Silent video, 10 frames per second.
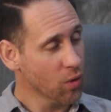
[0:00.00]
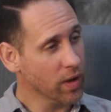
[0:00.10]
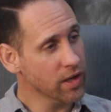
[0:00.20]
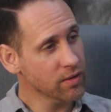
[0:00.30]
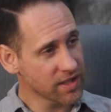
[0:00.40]

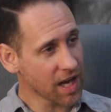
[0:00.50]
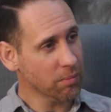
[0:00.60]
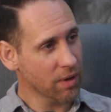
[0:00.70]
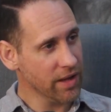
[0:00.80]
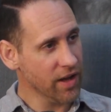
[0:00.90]
When you
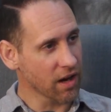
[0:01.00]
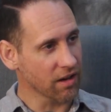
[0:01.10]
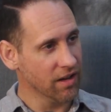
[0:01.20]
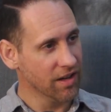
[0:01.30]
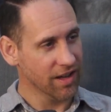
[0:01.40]
stop right
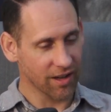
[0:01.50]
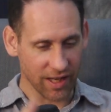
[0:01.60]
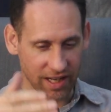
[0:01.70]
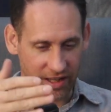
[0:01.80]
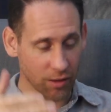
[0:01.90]
there,
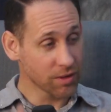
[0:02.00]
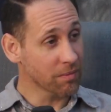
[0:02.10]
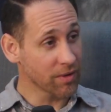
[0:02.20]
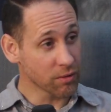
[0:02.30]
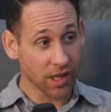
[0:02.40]
okay, there
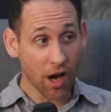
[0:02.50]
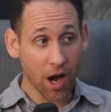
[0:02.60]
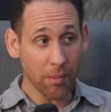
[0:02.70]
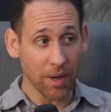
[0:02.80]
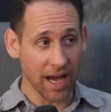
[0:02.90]
was a
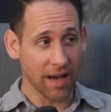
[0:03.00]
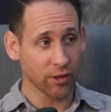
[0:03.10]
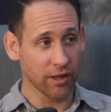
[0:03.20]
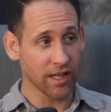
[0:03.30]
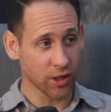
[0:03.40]
comma
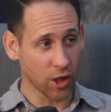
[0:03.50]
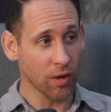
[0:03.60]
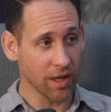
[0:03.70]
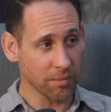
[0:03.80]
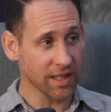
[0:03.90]
after his
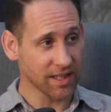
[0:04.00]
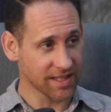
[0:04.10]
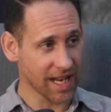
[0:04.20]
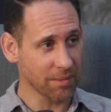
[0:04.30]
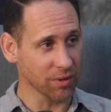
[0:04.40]
and make
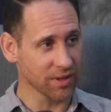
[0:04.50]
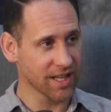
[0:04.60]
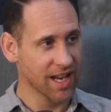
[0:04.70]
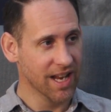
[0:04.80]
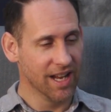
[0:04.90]
disciples,